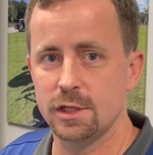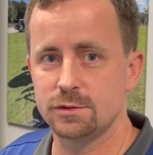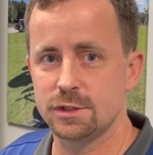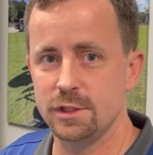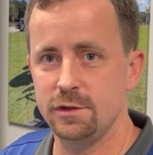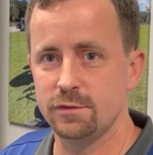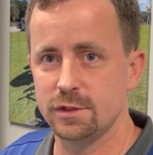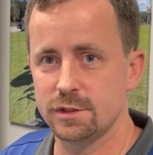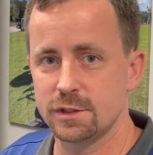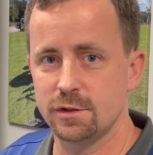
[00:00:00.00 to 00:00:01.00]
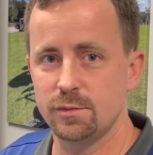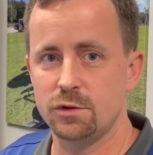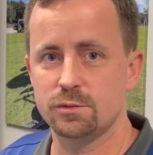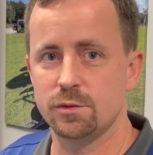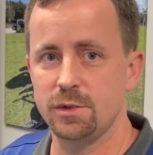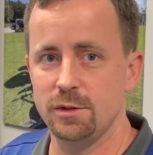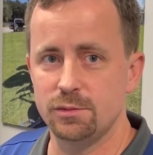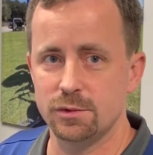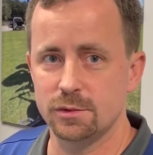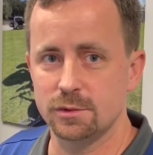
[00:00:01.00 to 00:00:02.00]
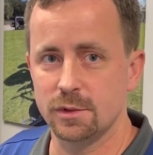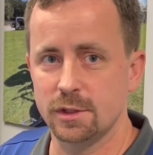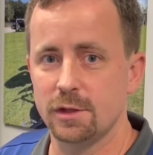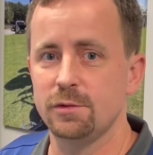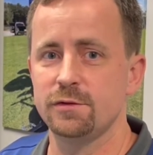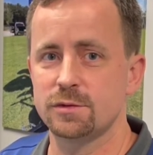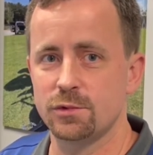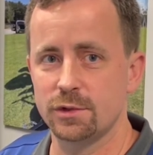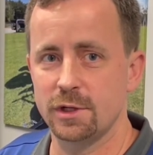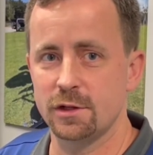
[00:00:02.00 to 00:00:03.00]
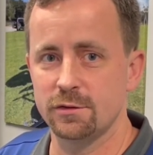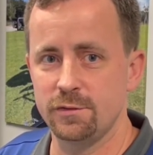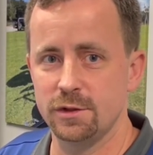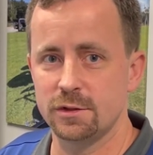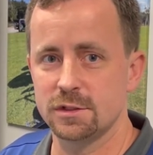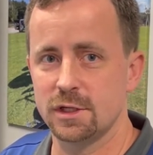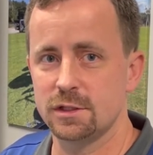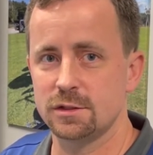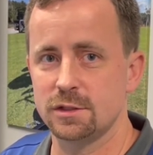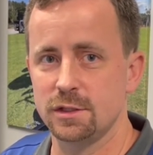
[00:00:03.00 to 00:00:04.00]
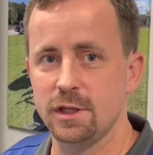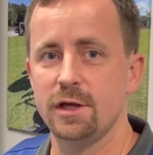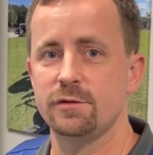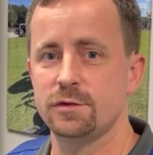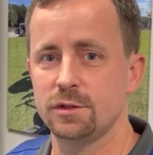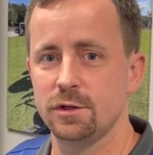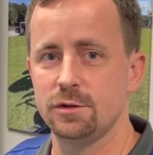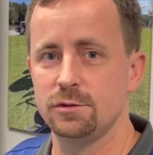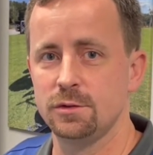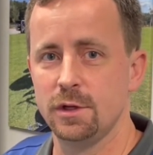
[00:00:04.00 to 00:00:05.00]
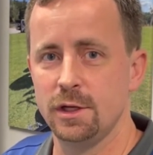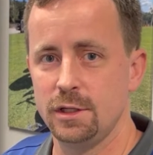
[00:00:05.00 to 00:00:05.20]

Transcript: has received is multiple people that we've supported out in the field has actually left to go